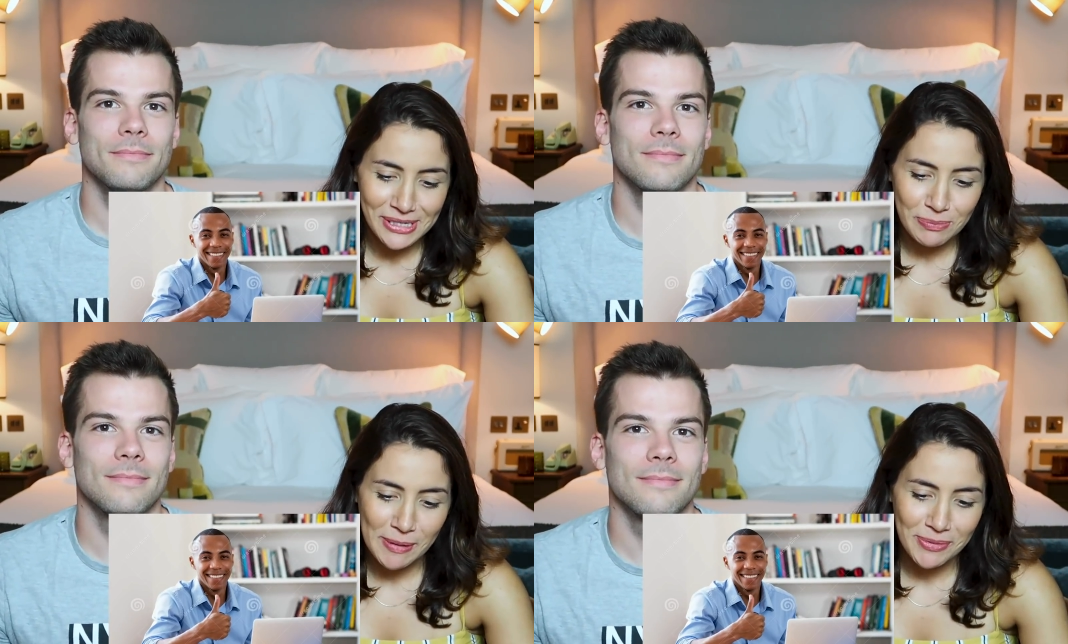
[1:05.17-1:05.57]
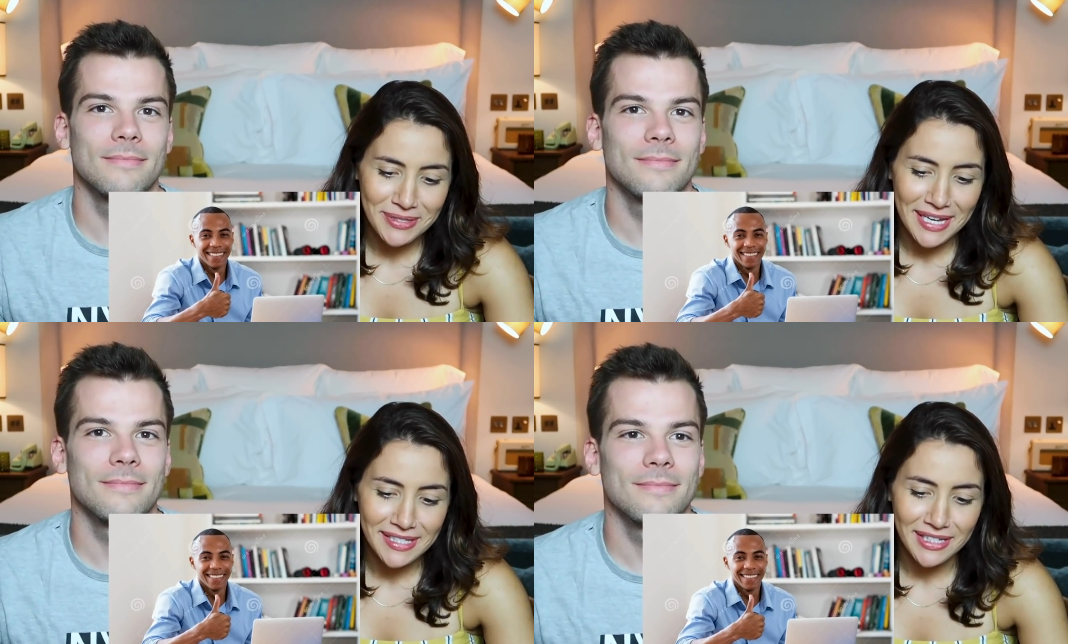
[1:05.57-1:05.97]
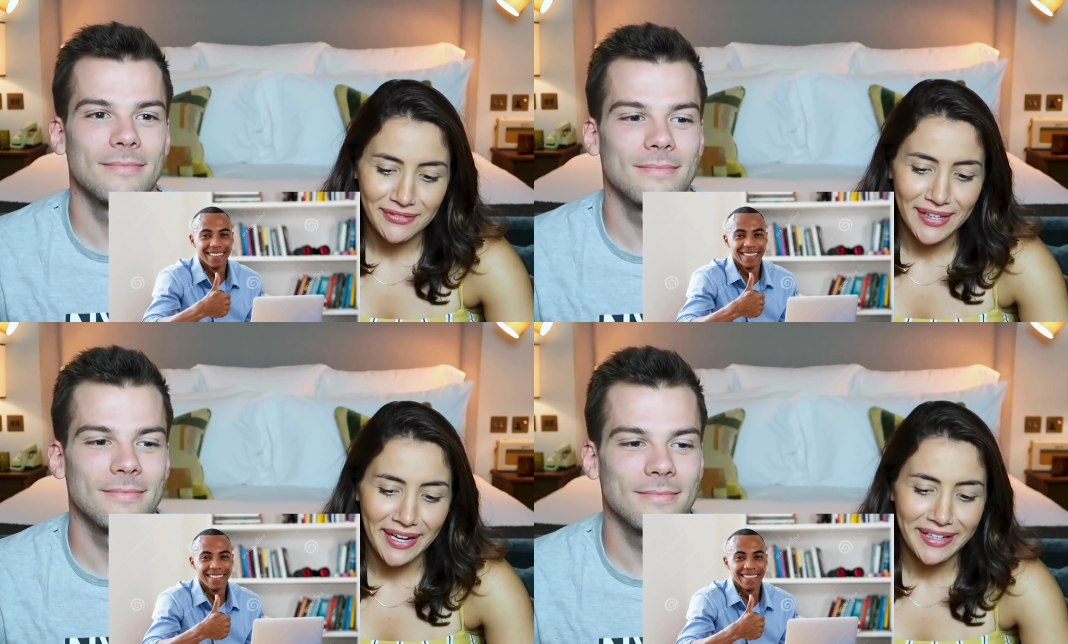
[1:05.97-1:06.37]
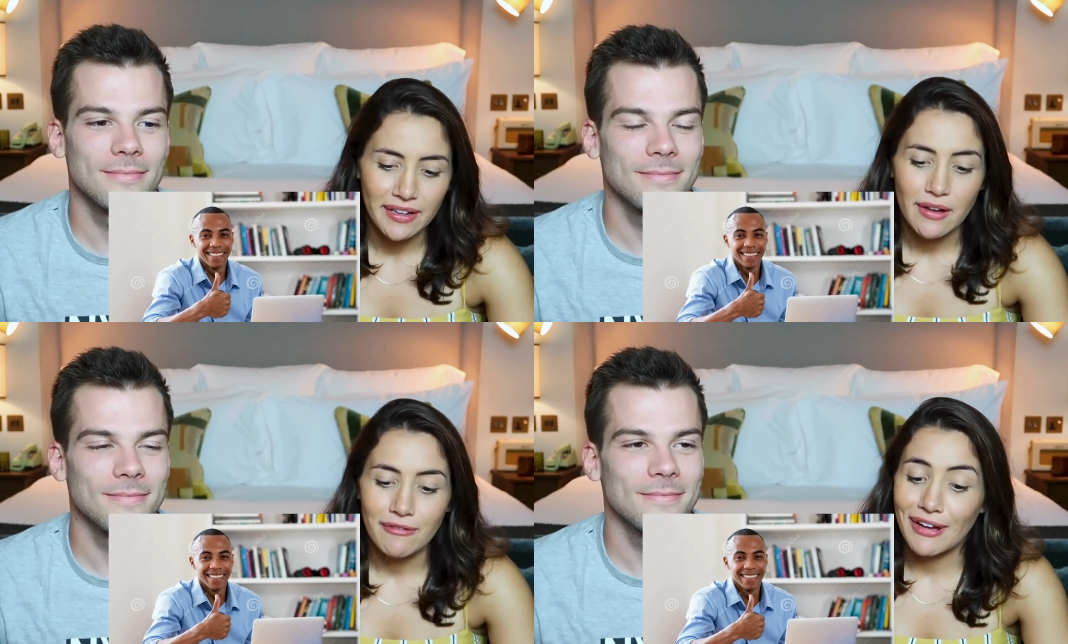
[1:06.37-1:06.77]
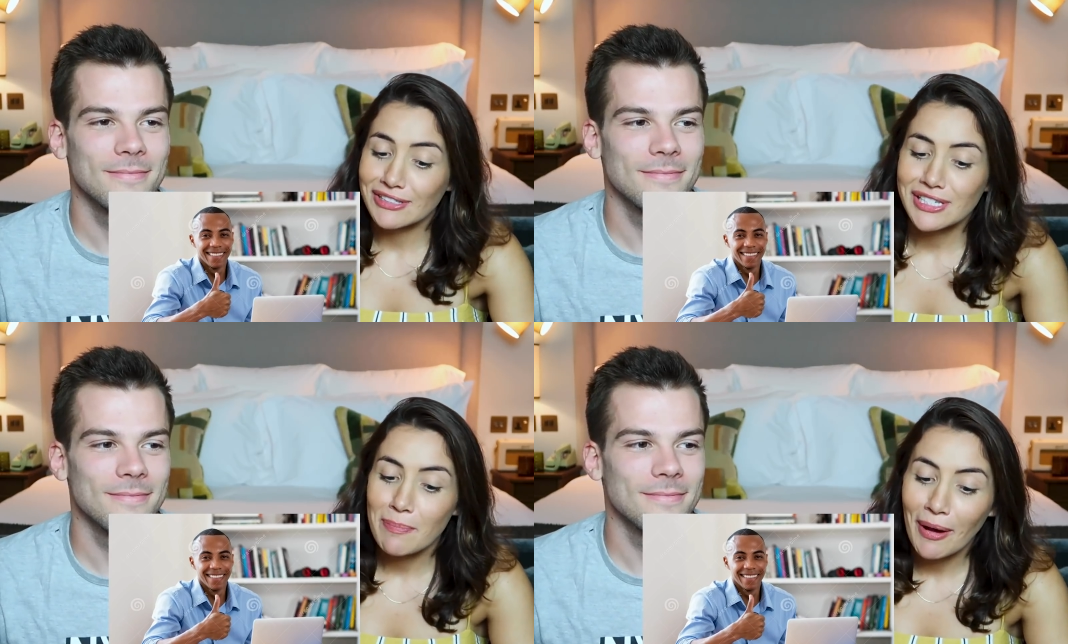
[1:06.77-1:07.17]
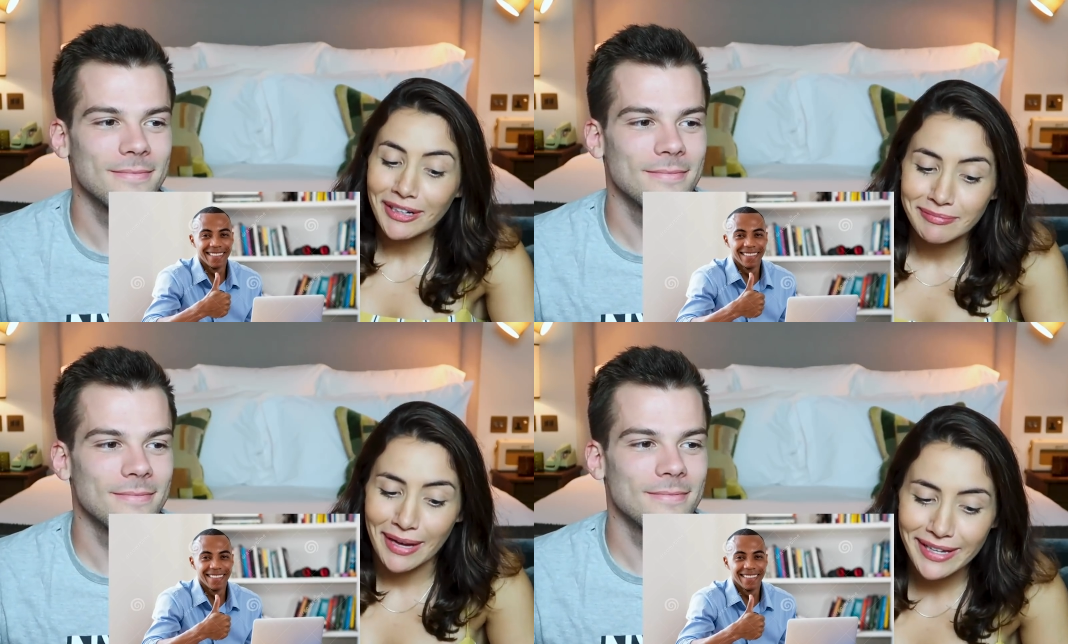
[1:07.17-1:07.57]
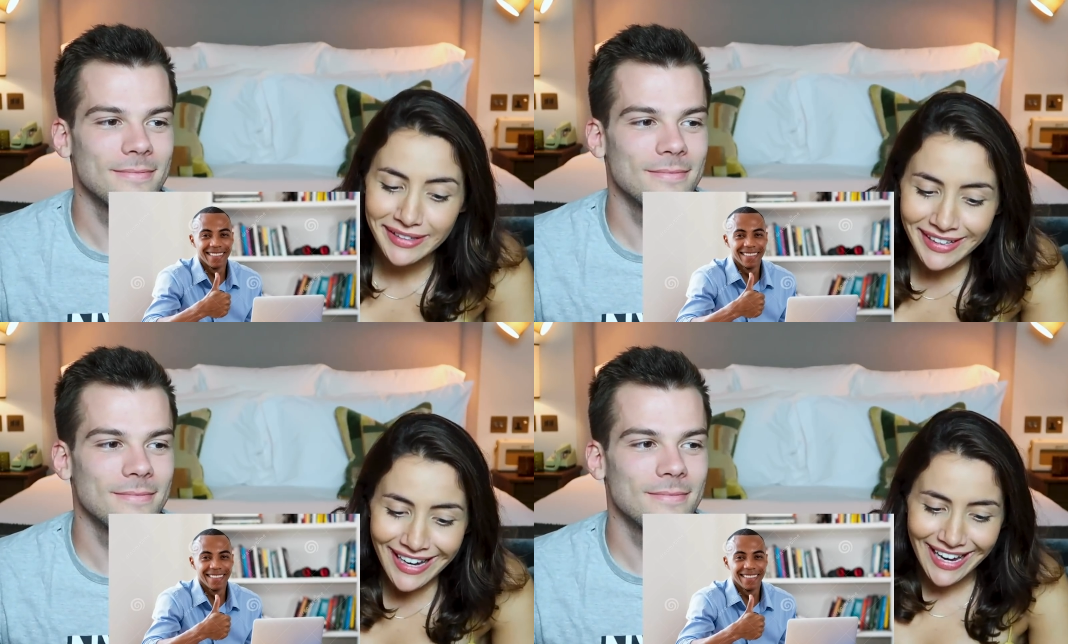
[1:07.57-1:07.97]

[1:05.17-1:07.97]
Speaker 1: British people say stuff like, fancy a pint, mate?